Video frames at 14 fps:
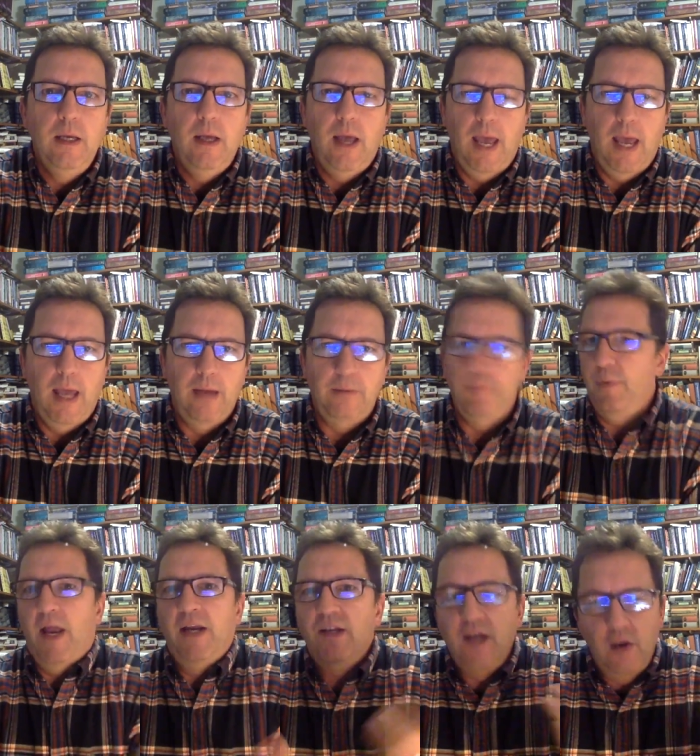And
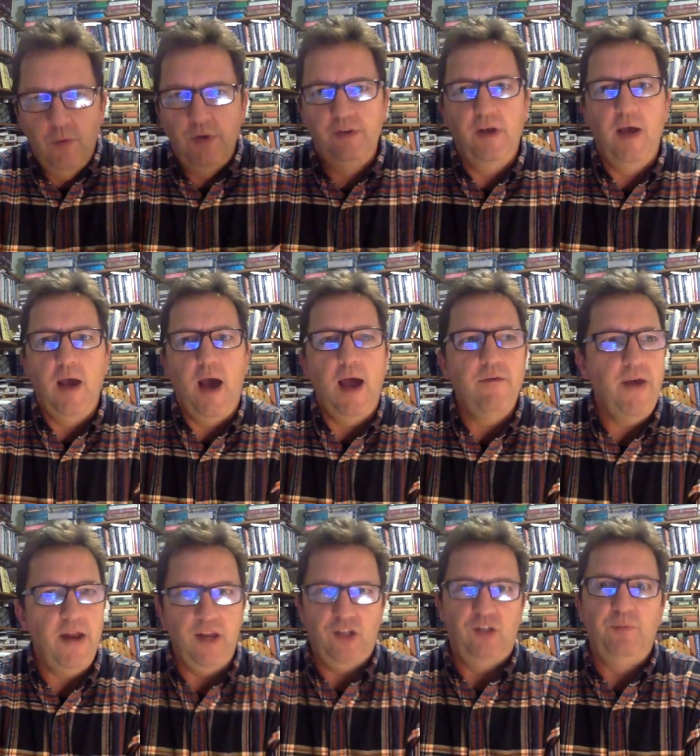Plantinga would say, I've
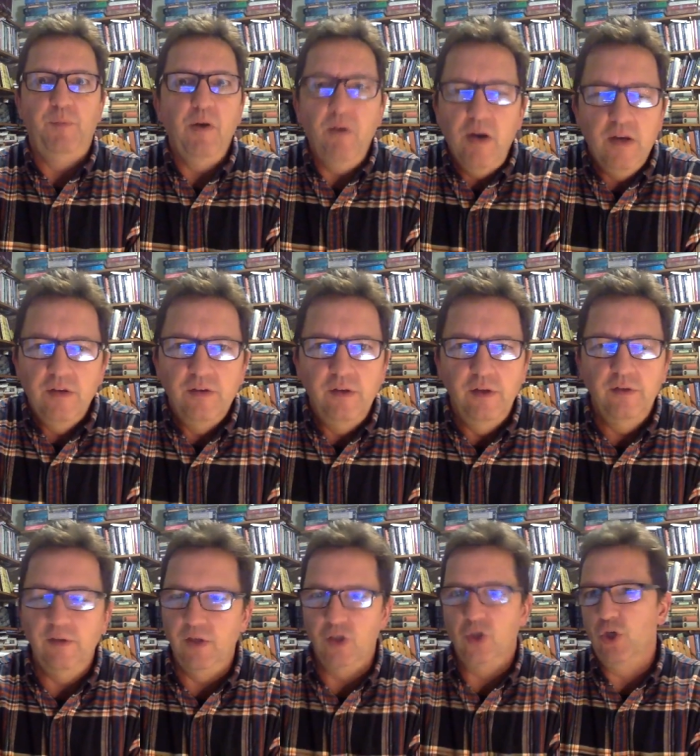had experiences
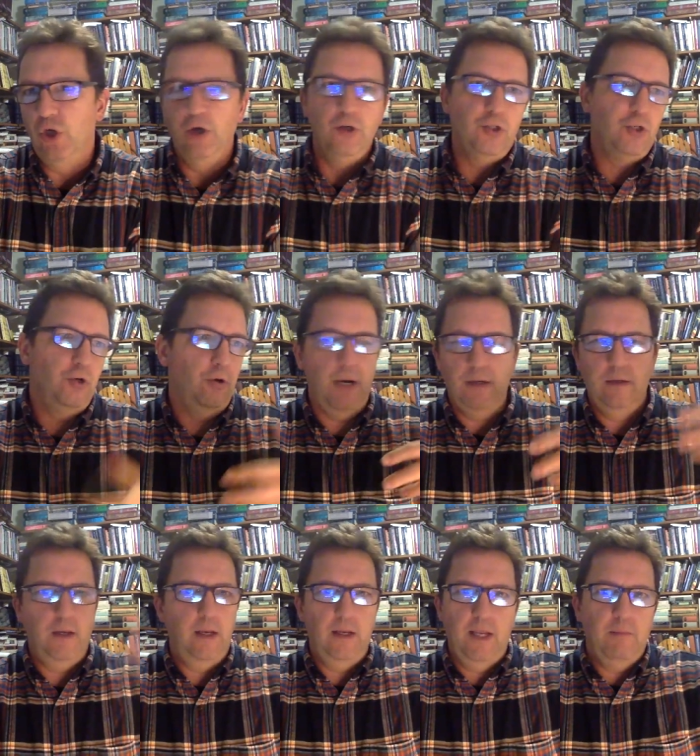in church or at
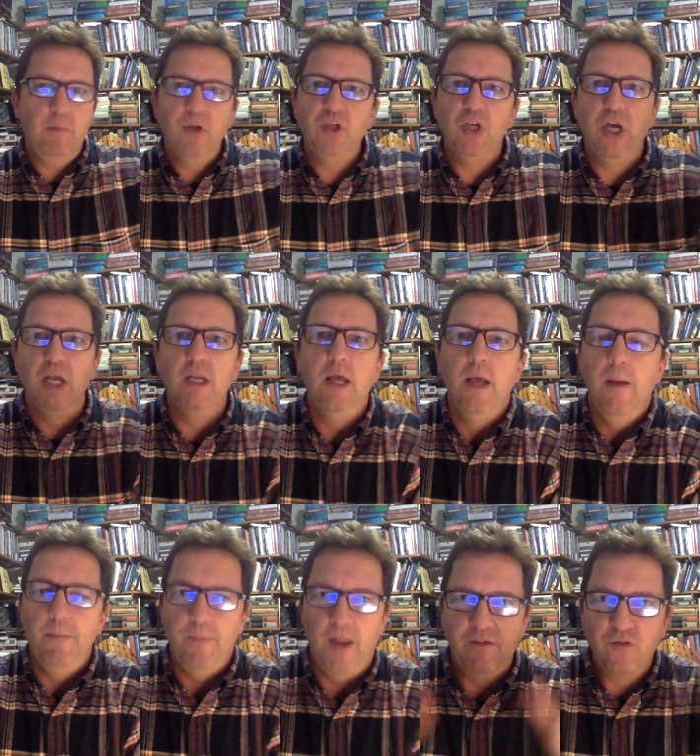Lake Michigan
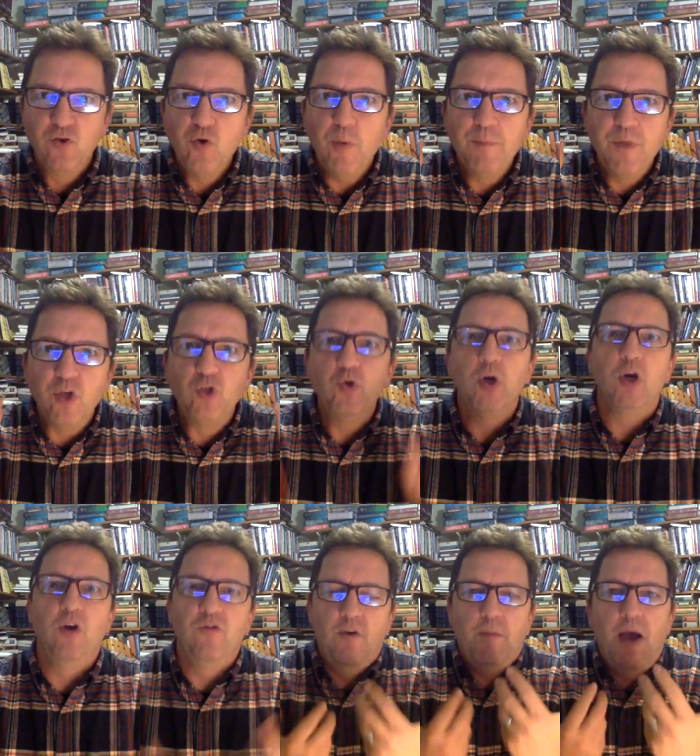that have tripped the
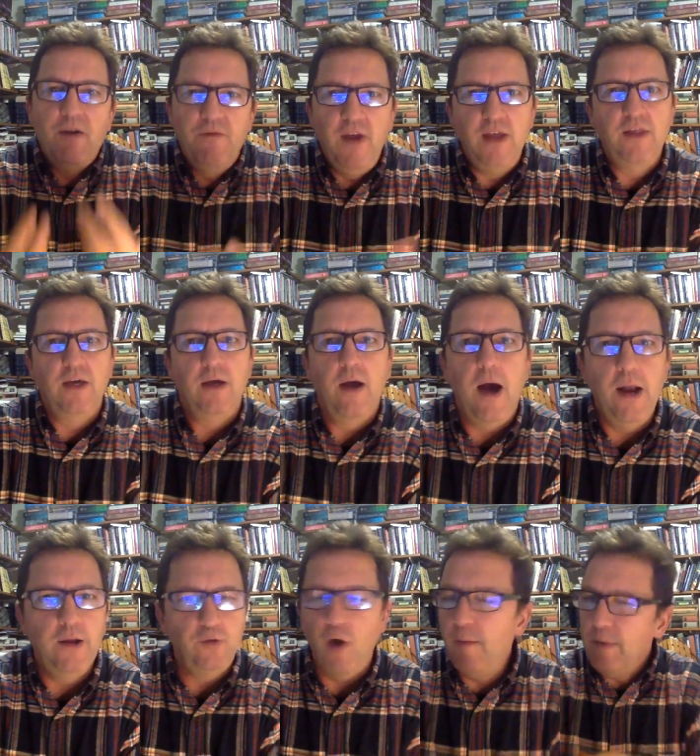trigger from my faith in God.
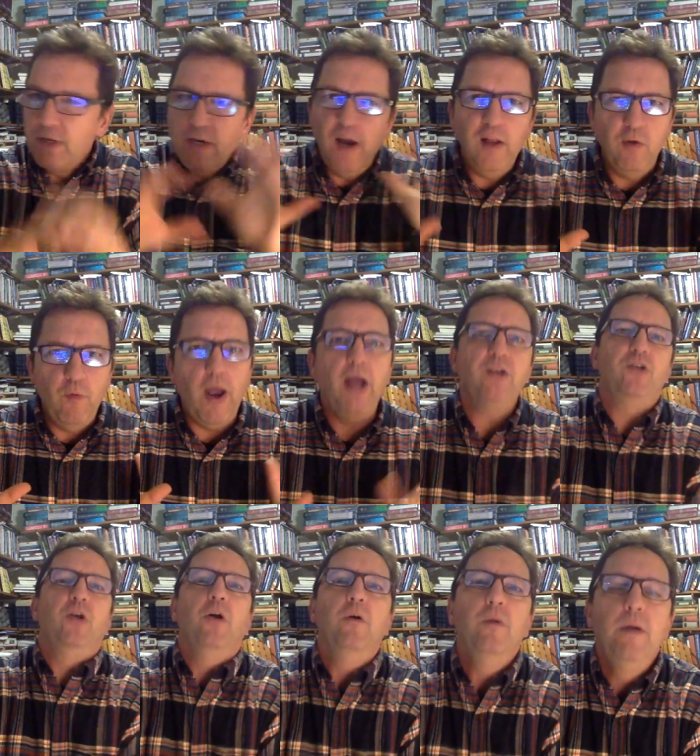And so I'm entirely
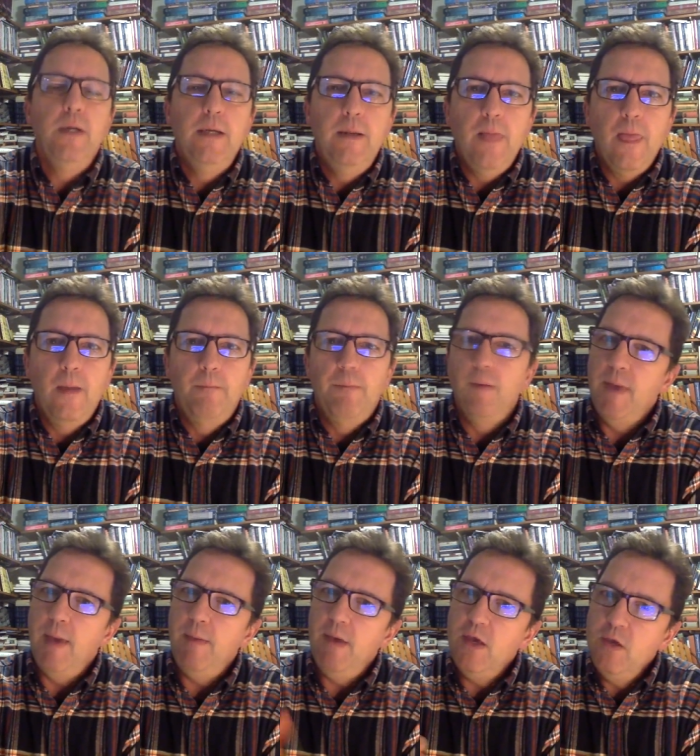rational. But
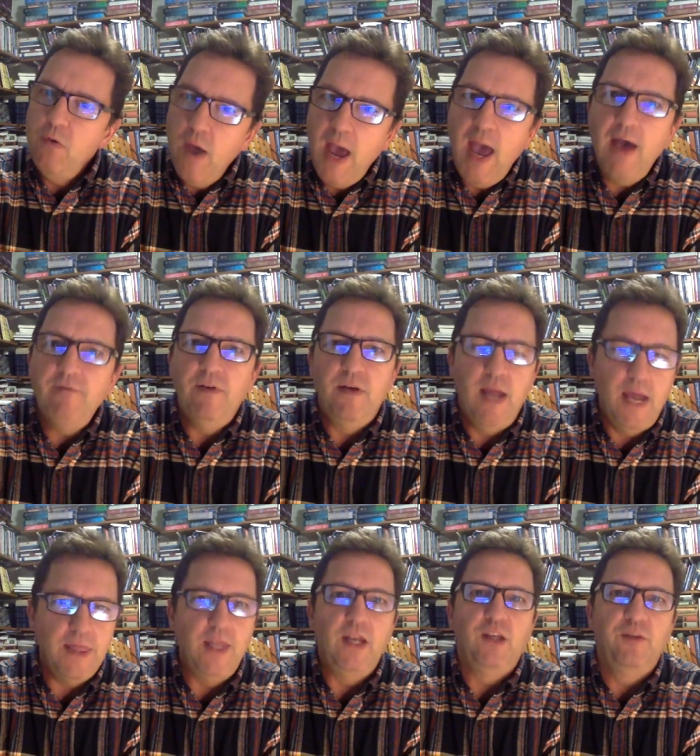maybe you haven't
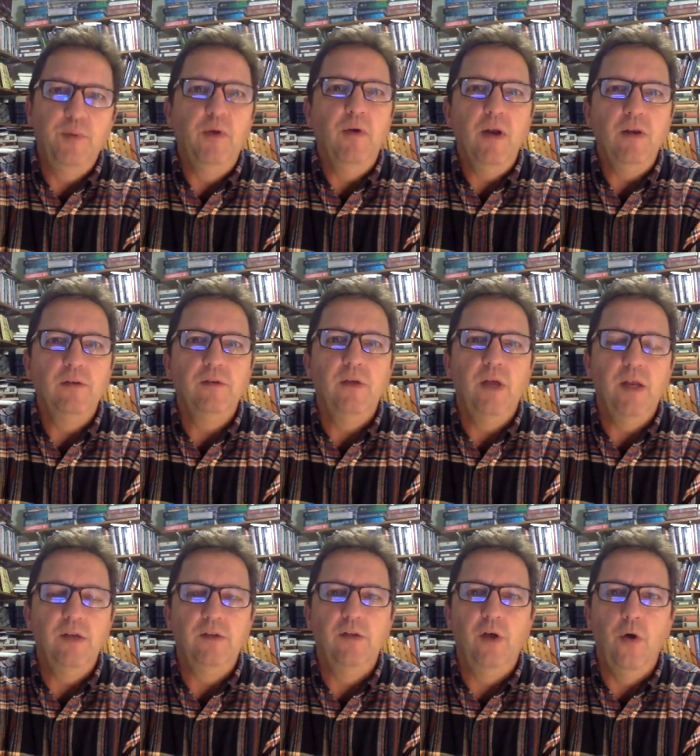had that experience. And
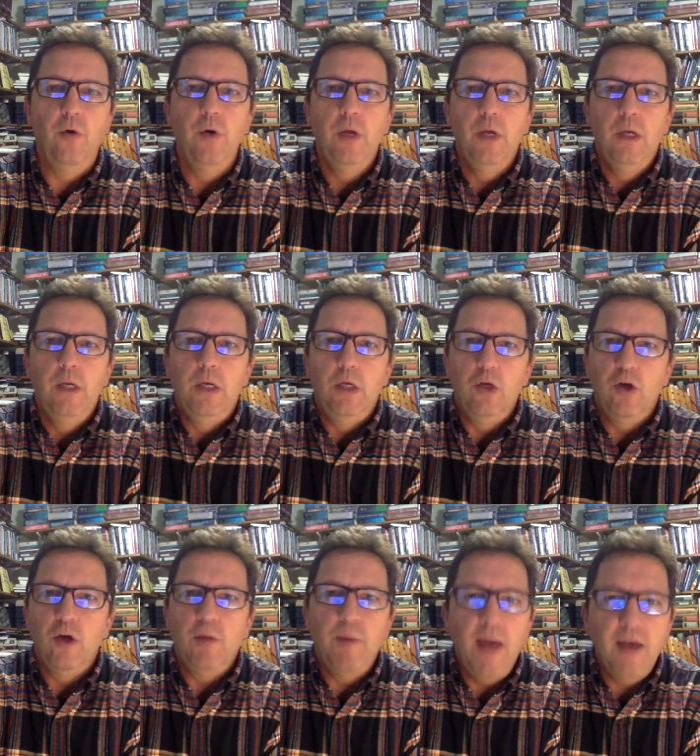so your
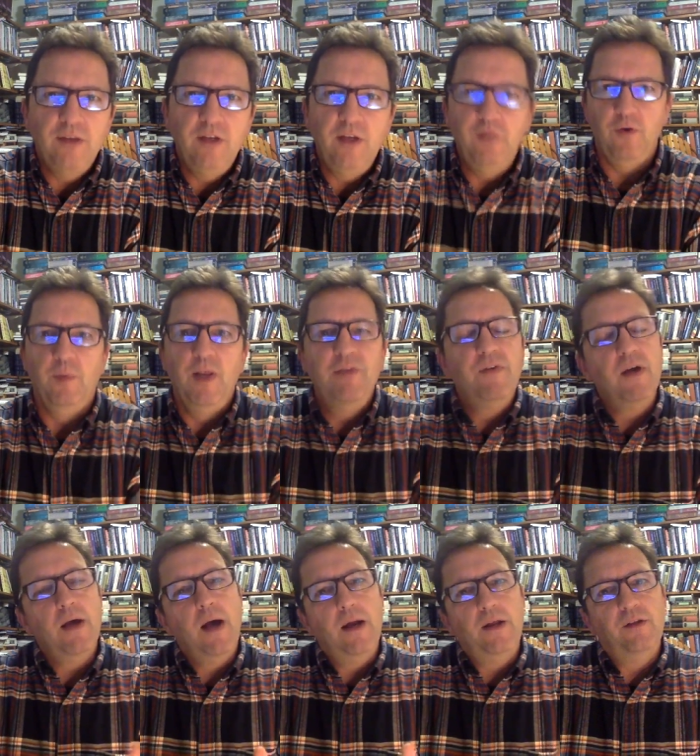capacity for belief in
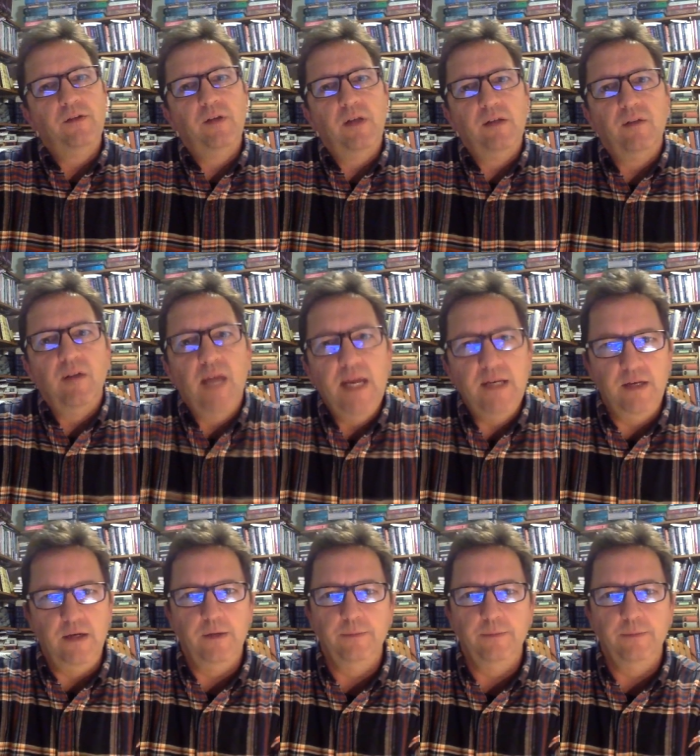God is latent.